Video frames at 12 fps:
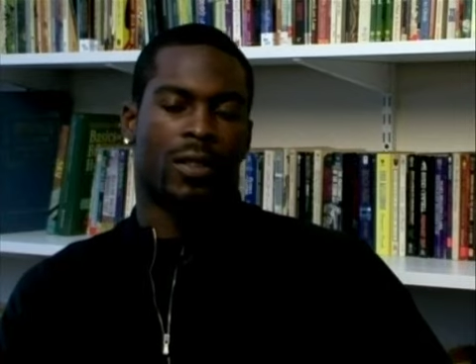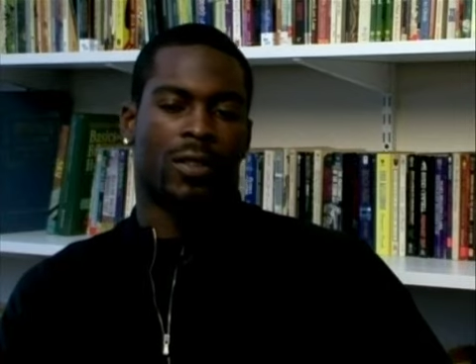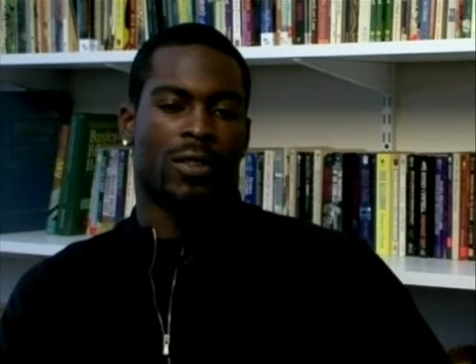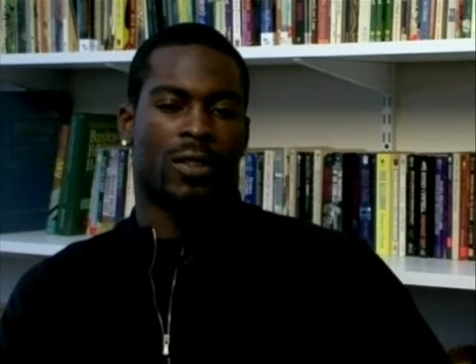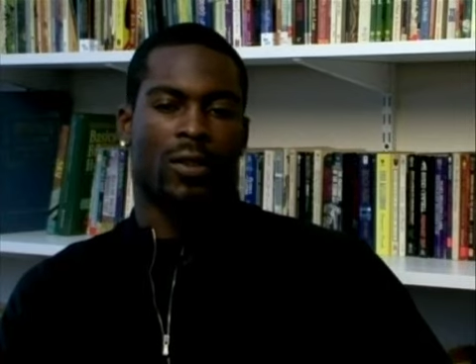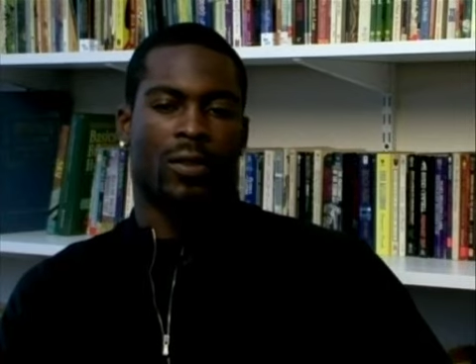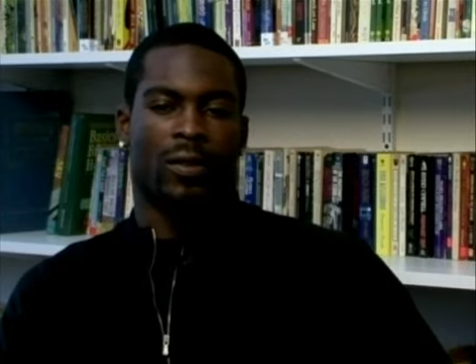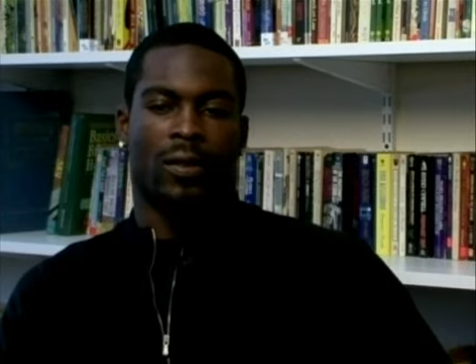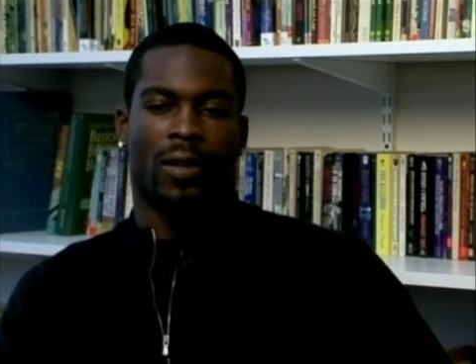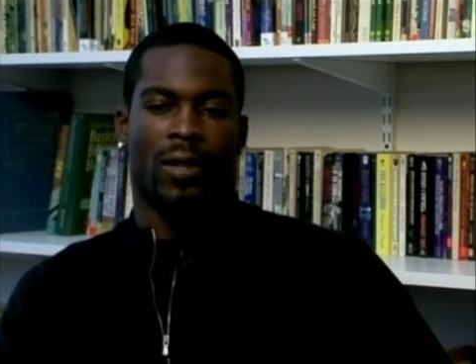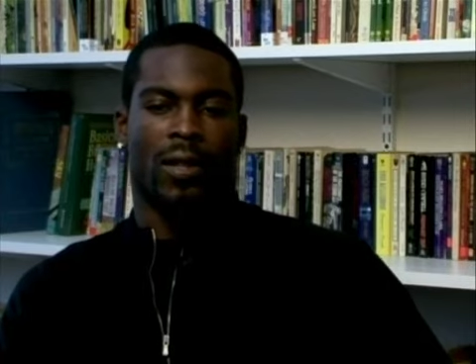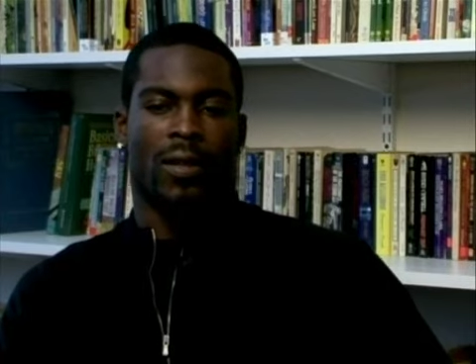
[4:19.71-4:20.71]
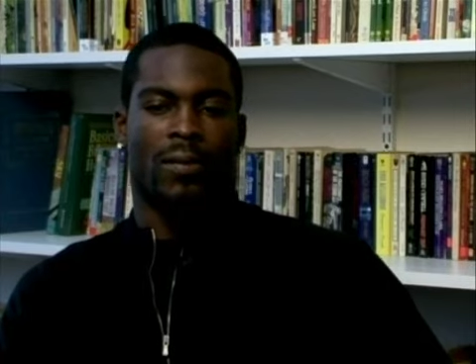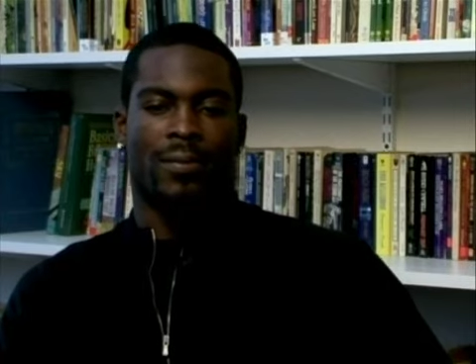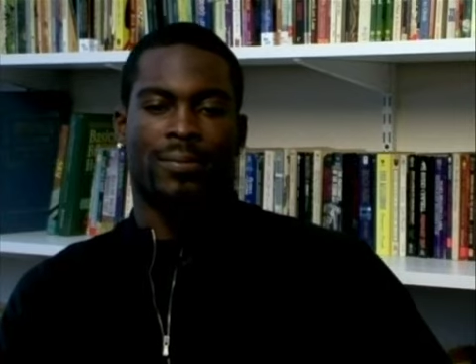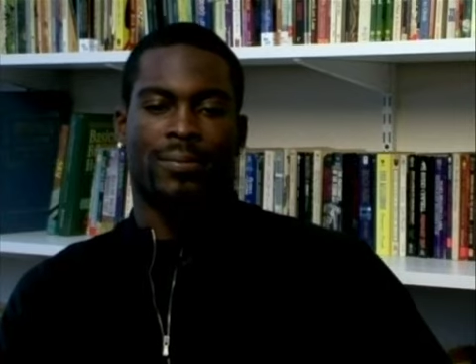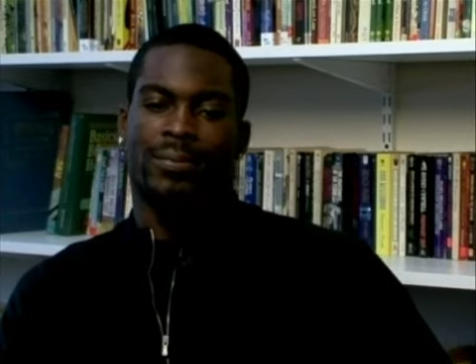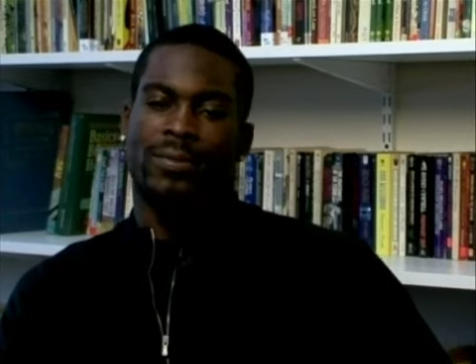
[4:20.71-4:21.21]
So uh,
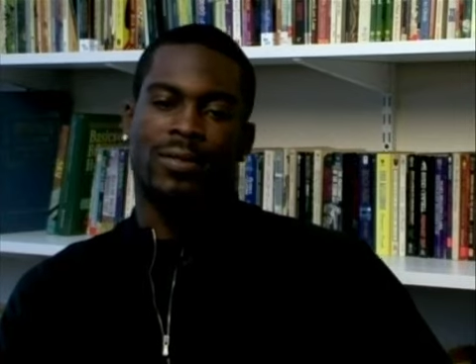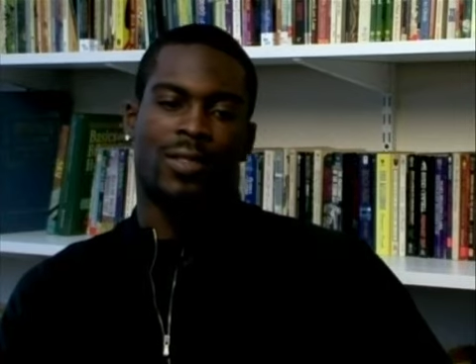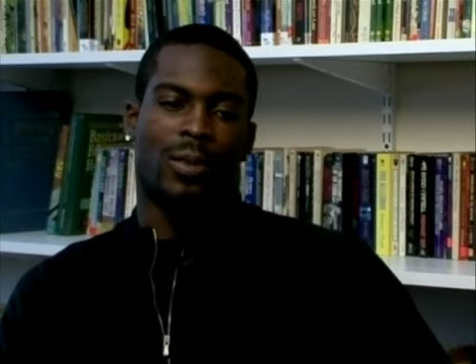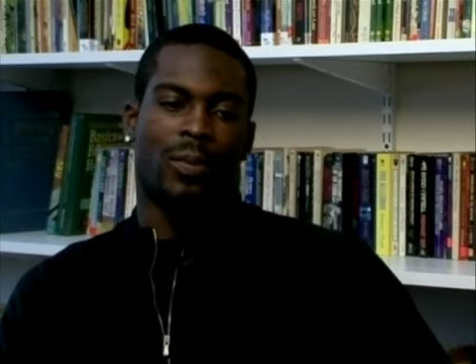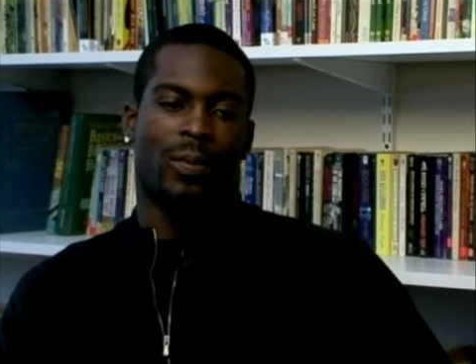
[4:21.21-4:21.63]
the